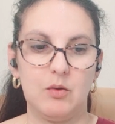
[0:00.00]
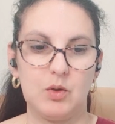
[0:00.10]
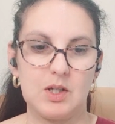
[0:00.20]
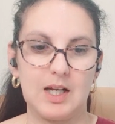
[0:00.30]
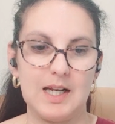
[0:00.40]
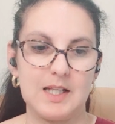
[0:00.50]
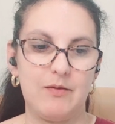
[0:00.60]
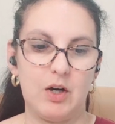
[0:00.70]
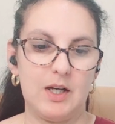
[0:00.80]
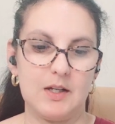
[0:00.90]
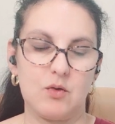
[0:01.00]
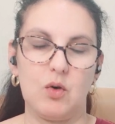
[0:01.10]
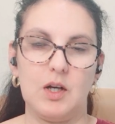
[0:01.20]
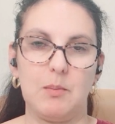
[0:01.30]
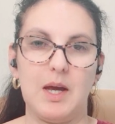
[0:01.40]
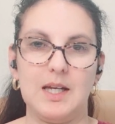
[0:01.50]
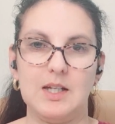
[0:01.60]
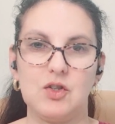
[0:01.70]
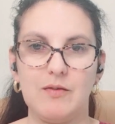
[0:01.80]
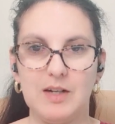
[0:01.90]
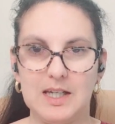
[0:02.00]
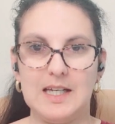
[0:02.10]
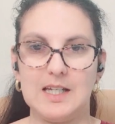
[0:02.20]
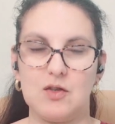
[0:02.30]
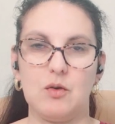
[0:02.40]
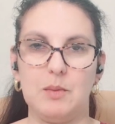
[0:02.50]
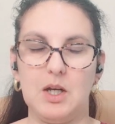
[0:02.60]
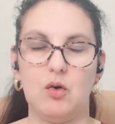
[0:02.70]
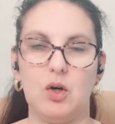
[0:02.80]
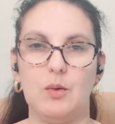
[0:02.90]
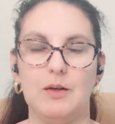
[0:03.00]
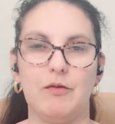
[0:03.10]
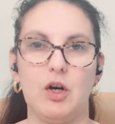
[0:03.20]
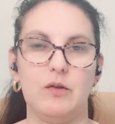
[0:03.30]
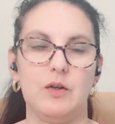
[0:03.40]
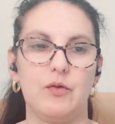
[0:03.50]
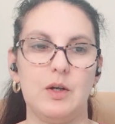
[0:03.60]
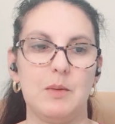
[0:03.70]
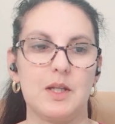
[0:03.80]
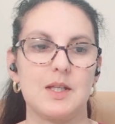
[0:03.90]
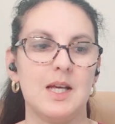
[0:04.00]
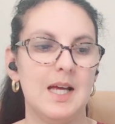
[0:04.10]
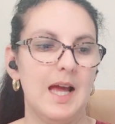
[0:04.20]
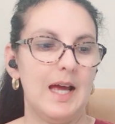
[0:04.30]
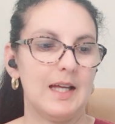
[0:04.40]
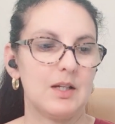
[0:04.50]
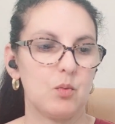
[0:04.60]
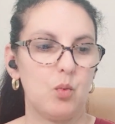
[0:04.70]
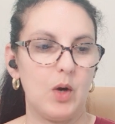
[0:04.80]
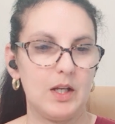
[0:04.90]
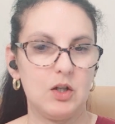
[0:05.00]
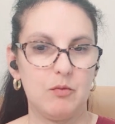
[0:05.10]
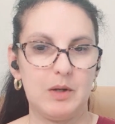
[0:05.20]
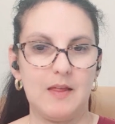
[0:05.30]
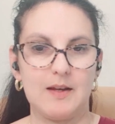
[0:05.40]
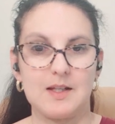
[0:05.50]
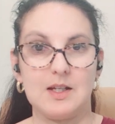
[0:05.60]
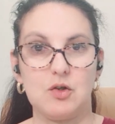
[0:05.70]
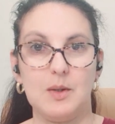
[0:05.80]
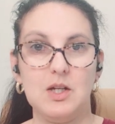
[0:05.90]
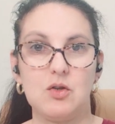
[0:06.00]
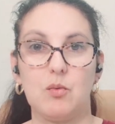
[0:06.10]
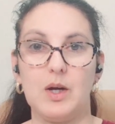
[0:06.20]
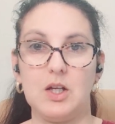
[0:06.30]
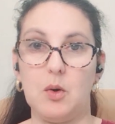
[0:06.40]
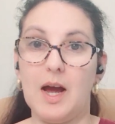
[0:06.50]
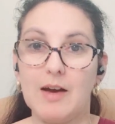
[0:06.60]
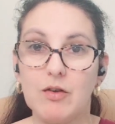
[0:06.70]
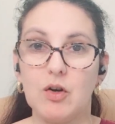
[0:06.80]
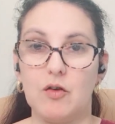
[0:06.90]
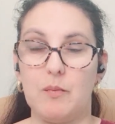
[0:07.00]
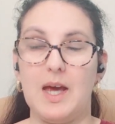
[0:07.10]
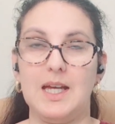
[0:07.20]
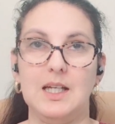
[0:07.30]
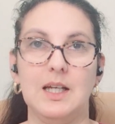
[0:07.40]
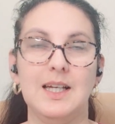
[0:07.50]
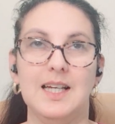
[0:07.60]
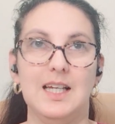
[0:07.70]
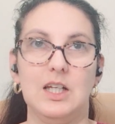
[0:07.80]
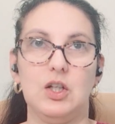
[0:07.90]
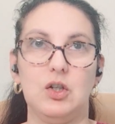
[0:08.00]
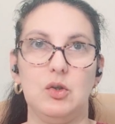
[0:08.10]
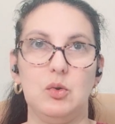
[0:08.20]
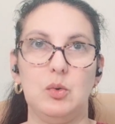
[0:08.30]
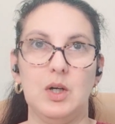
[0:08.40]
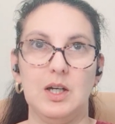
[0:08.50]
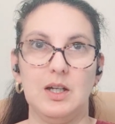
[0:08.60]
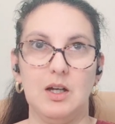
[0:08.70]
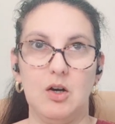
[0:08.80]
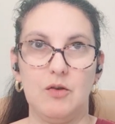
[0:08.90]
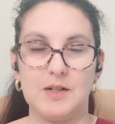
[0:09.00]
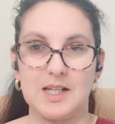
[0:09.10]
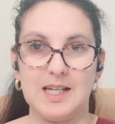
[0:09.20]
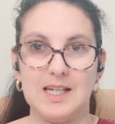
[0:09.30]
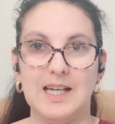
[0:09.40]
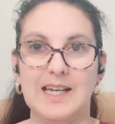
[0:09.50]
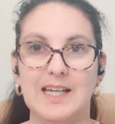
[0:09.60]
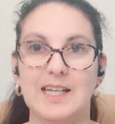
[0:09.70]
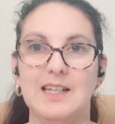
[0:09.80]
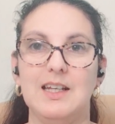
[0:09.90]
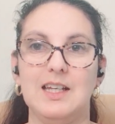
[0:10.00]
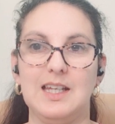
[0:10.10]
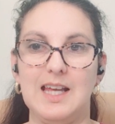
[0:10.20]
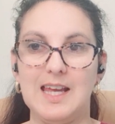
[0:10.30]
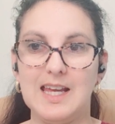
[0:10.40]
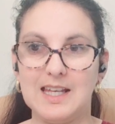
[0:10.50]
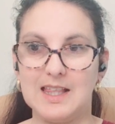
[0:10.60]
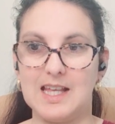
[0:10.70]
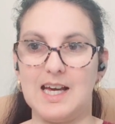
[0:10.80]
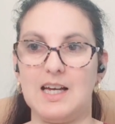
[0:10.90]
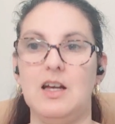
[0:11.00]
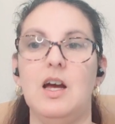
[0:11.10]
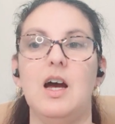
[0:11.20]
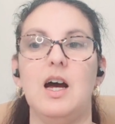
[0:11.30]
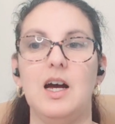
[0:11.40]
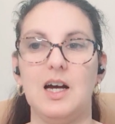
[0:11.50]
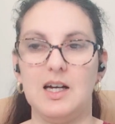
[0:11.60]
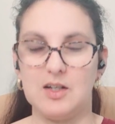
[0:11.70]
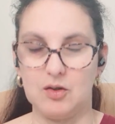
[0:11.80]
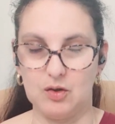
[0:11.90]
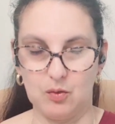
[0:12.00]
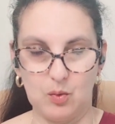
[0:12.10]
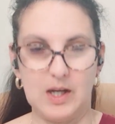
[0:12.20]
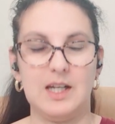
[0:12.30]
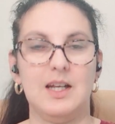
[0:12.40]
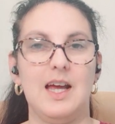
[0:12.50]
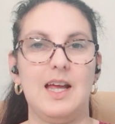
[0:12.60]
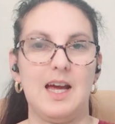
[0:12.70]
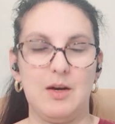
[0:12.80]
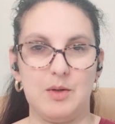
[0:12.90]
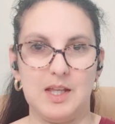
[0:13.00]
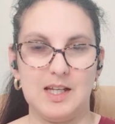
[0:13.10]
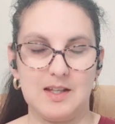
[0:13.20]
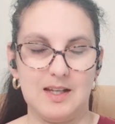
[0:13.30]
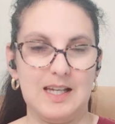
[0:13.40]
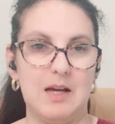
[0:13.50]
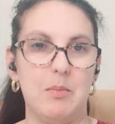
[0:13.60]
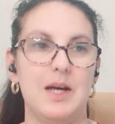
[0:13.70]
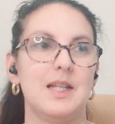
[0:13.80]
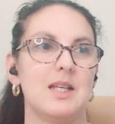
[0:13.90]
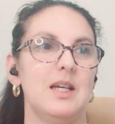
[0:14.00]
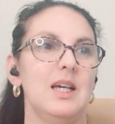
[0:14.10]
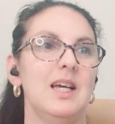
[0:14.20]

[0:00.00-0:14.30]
to classify it as chronic pain, it generally needs to have been ongoing for over 3 months. And when you've been in that situation where you have a lot of pain, you obviously hit that, I don't know when, how are things going to get better,